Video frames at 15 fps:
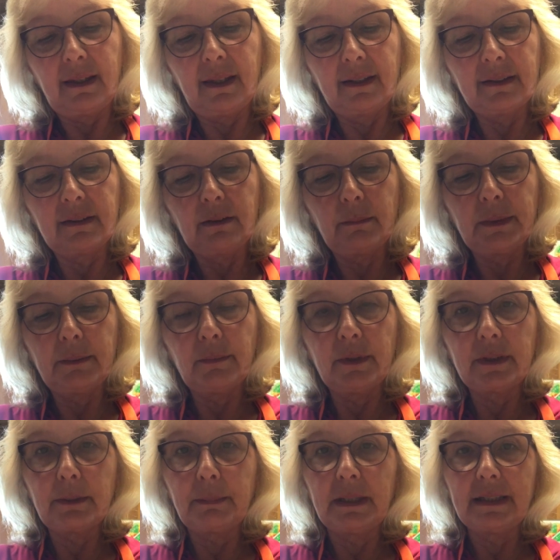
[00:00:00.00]
things a little bit more
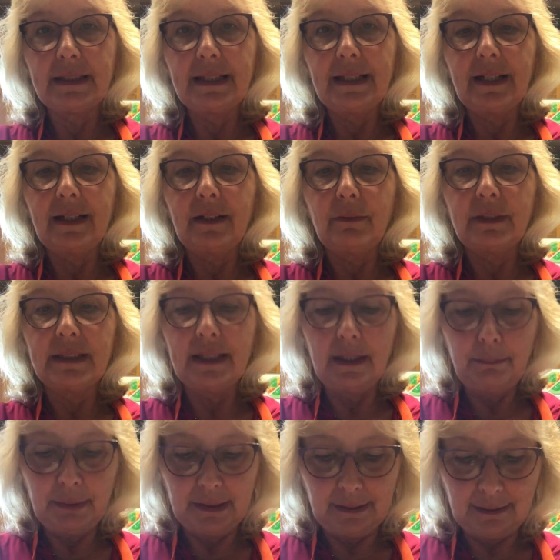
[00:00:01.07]
spicy, I always
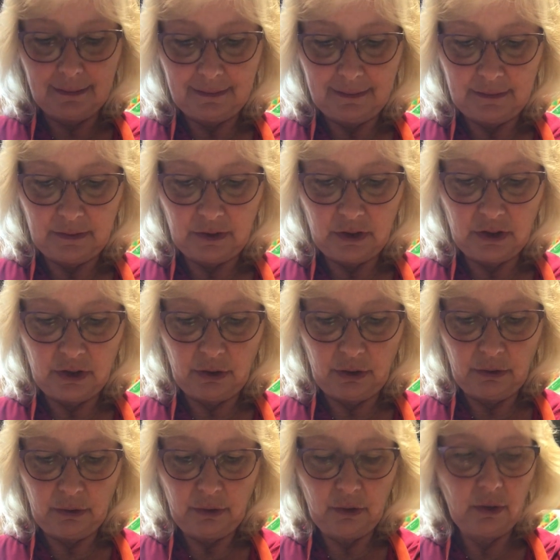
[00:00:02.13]
heap it. So
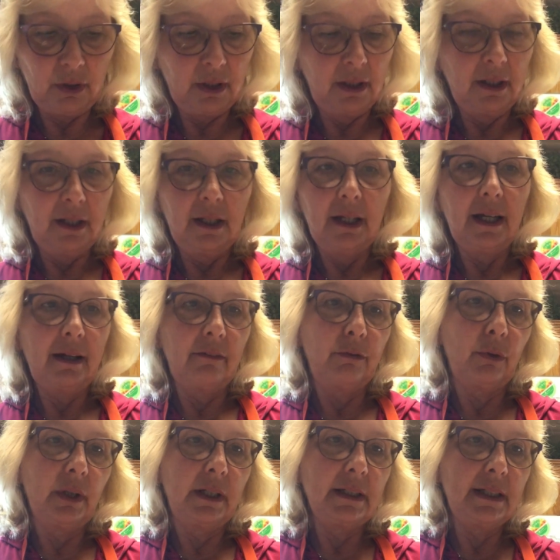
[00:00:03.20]
I have
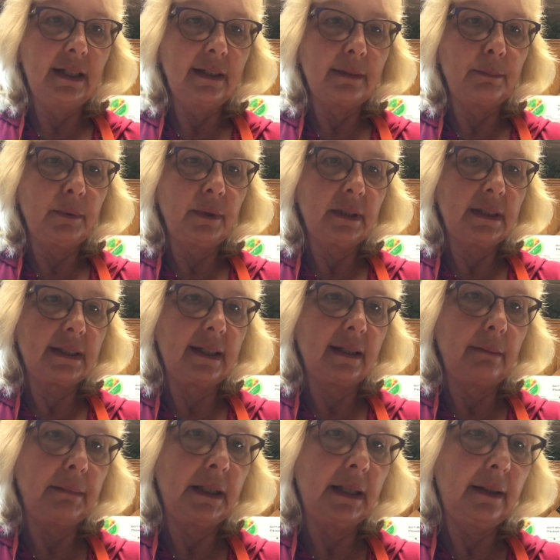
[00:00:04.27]
1 teaspoon of
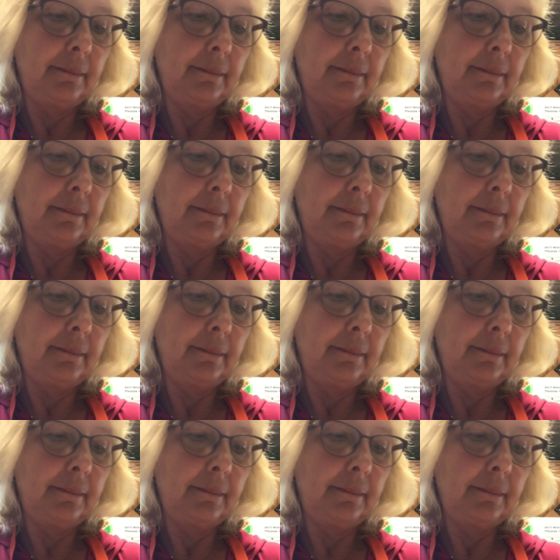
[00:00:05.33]
cinnamon